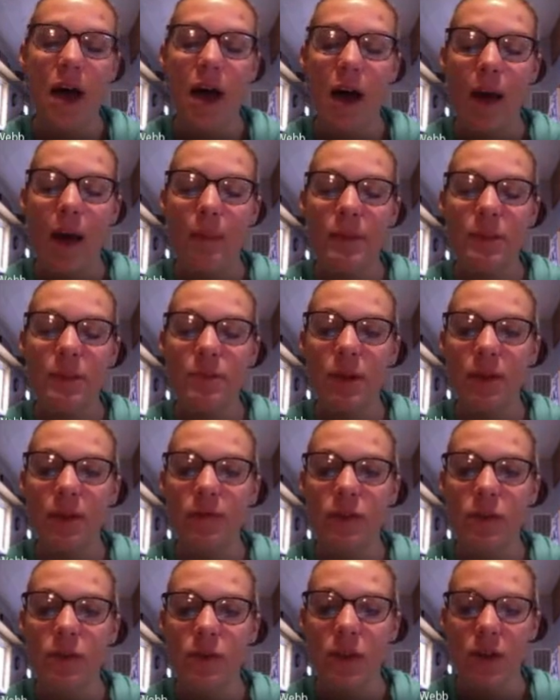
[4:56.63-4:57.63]
It's been a
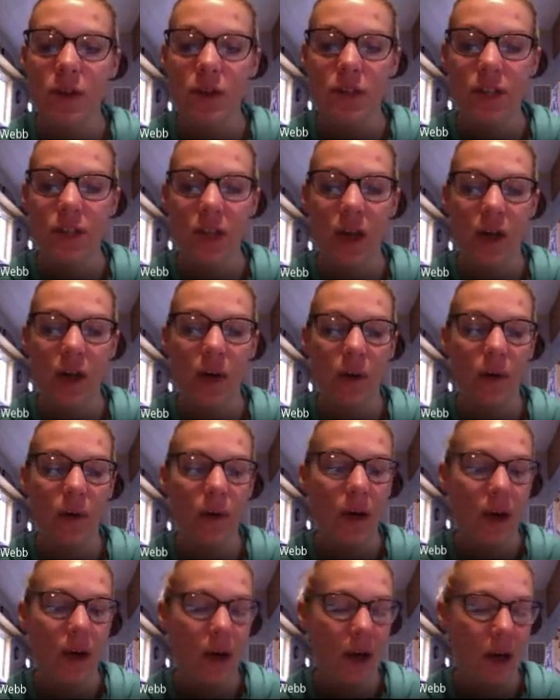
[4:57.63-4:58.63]
few years ago
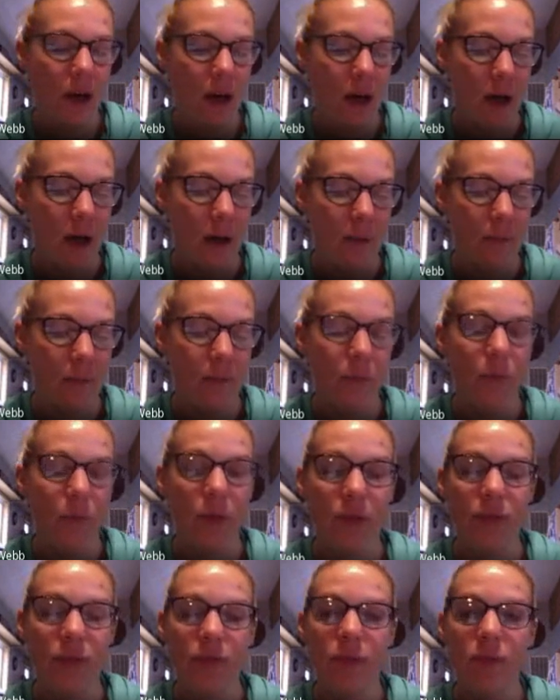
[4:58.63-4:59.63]

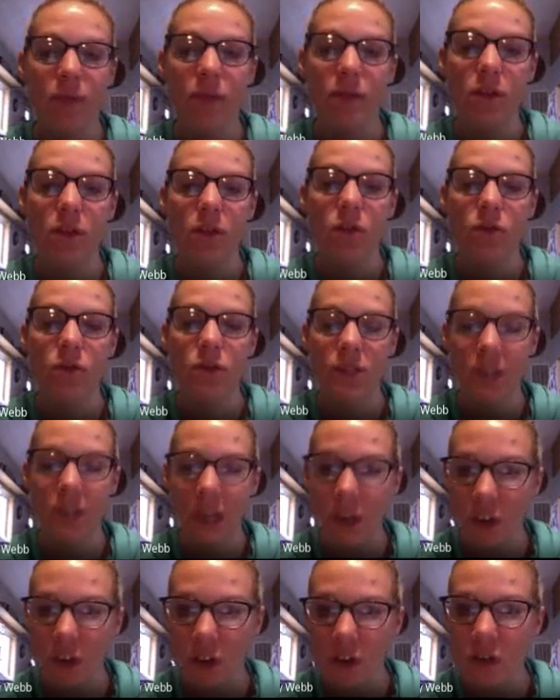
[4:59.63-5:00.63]
when you
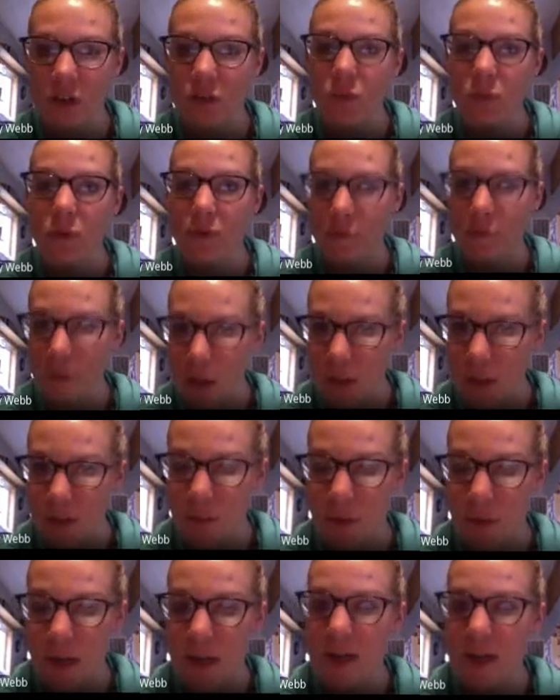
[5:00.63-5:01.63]
seniors were
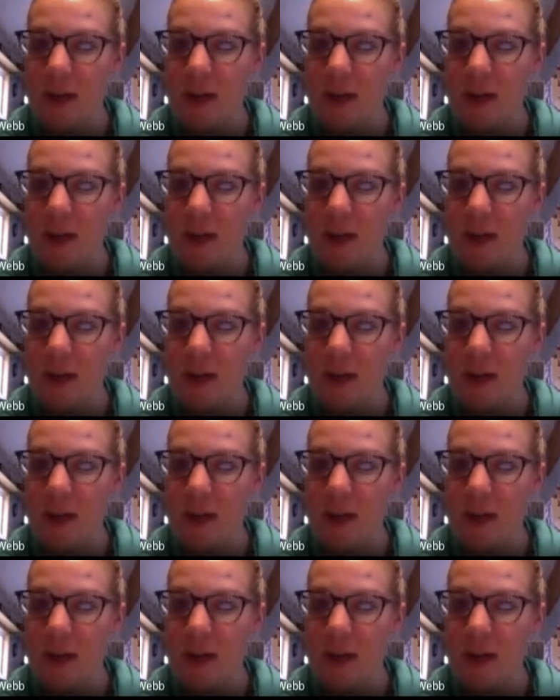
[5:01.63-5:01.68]
freshmen.